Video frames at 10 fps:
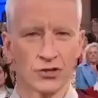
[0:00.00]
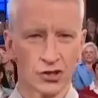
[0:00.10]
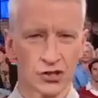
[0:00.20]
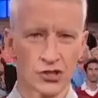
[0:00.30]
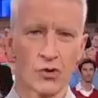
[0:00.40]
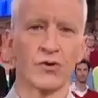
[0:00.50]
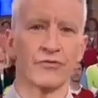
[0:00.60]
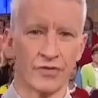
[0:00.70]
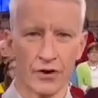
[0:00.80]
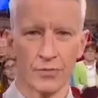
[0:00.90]
are just so
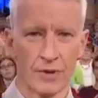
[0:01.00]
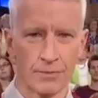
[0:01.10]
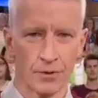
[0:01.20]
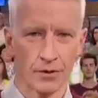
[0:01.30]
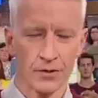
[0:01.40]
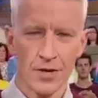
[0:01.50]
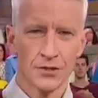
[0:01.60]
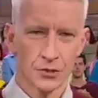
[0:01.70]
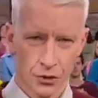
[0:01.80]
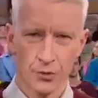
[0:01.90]
unfair to people,
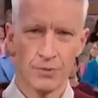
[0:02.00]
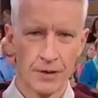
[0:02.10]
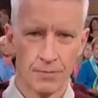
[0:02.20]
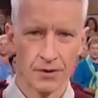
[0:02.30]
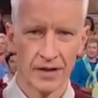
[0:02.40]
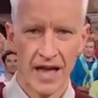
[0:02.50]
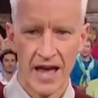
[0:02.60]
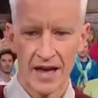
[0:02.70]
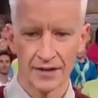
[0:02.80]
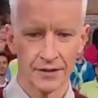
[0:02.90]
to good people.
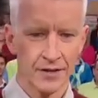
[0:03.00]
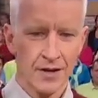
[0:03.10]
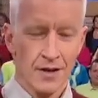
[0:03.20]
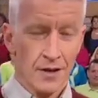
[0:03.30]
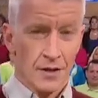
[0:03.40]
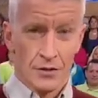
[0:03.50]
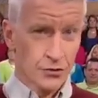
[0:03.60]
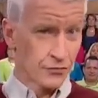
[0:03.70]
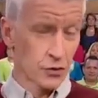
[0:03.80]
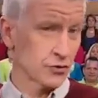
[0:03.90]
And these
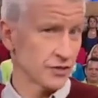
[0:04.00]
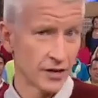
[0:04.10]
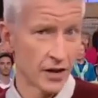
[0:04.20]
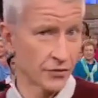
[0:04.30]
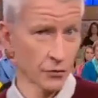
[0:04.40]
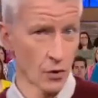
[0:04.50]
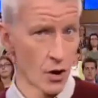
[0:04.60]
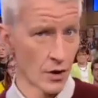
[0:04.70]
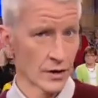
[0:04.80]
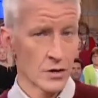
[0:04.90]
are folks who've done nothing
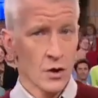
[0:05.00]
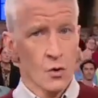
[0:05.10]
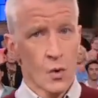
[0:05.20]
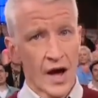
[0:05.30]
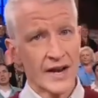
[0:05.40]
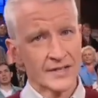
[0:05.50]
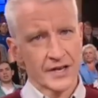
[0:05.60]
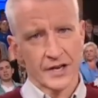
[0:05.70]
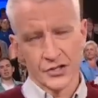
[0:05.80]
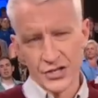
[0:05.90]
wrong. Wyatt has
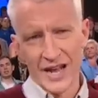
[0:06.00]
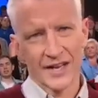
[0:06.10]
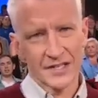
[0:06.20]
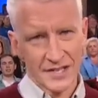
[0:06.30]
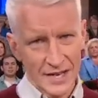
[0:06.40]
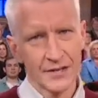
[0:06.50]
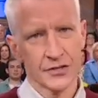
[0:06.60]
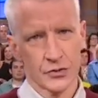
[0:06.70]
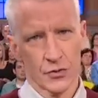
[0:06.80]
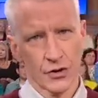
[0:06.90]
a genetic skin
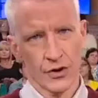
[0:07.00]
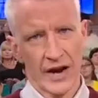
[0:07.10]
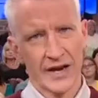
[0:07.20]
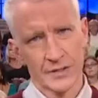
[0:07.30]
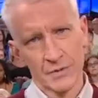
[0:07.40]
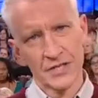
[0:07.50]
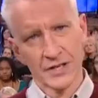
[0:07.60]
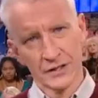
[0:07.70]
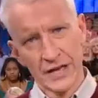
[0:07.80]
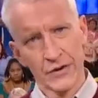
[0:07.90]
disorder, and he's
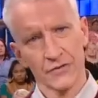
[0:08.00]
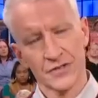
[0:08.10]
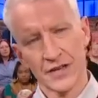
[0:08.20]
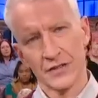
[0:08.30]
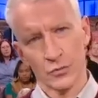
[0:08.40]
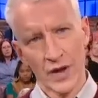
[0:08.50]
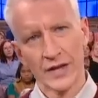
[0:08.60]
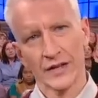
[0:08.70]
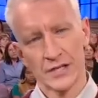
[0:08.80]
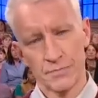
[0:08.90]
missing a layer of skin that
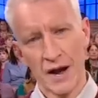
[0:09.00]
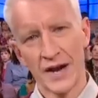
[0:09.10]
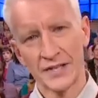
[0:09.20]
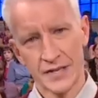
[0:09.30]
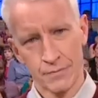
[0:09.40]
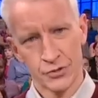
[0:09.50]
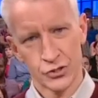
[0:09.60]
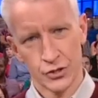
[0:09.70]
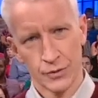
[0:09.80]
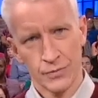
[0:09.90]
regulates body
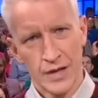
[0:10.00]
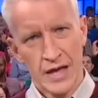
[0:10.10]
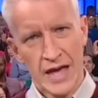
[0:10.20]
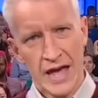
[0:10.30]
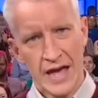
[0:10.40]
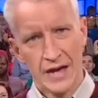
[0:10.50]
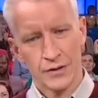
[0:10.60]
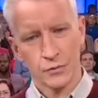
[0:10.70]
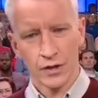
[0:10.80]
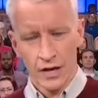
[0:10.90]
temperature.
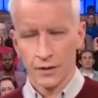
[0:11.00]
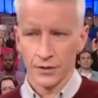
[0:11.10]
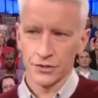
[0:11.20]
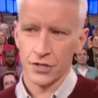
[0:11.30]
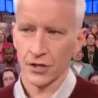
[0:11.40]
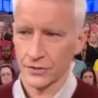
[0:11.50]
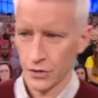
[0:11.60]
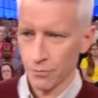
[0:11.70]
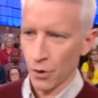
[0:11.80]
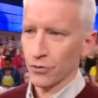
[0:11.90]
And, well, I'm going to talk.
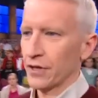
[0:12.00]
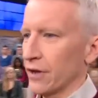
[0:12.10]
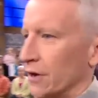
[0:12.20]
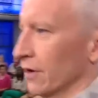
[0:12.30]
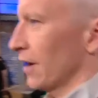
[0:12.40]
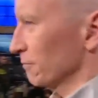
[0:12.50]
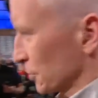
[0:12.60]
They're both here. I'm